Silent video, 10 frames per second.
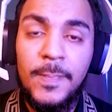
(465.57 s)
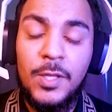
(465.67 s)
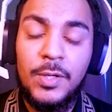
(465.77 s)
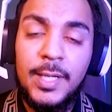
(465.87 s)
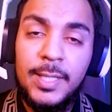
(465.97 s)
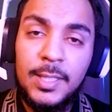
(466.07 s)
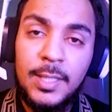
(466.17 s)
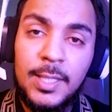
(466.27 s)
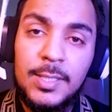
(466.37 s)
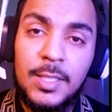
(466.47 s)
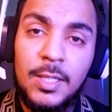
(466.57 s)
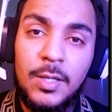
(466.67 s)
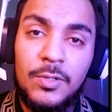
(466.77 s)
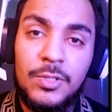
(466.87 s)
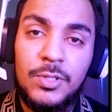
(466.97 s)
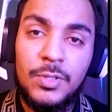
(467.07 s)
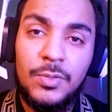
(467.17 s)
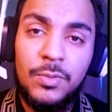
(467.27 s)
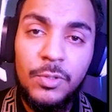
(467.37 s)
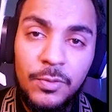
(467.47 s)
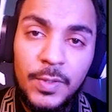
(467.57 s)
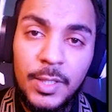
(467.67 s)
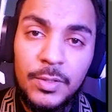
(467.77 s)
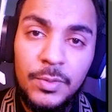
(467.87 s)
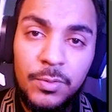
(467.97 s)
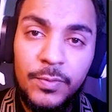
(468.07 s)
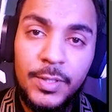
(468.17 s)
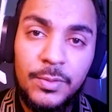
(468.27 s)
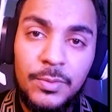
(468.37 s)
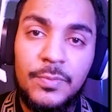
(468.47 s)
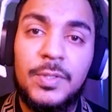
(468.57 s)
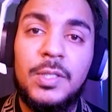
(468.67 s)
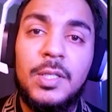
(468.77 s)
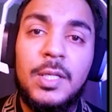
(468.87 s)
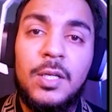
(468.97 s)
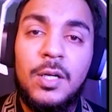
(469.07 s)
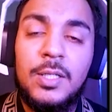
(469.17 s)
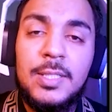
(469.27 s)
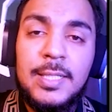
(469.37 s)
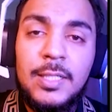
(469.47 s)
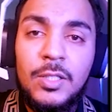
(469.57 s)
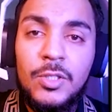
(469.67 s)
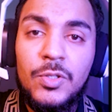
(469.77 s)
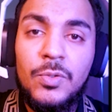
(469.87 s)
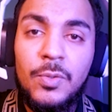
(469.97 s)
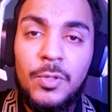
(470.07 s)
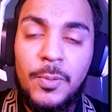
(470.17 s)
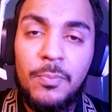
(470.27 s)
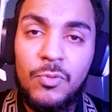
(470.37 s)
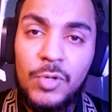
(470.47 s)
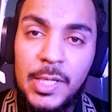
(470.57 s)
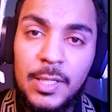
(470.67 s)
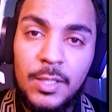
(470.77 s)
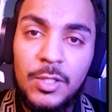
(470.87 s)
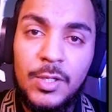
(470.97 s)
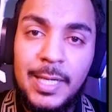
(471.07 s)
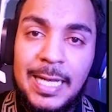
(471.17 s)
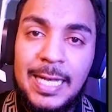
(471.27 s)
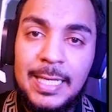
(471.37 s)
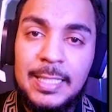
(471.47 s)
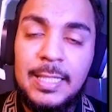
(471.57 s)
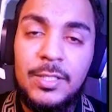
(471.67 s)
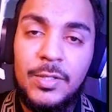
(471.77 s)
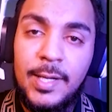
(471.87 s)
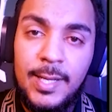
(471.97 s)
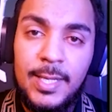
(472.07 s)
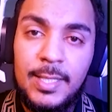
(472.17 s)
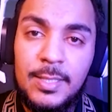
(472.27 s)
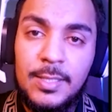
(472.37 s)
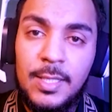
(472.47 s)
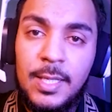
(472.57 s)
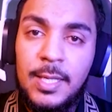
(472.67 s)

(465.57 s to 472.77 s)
the organic lines allows you to go over and over and over until your brain, your hand and your eyes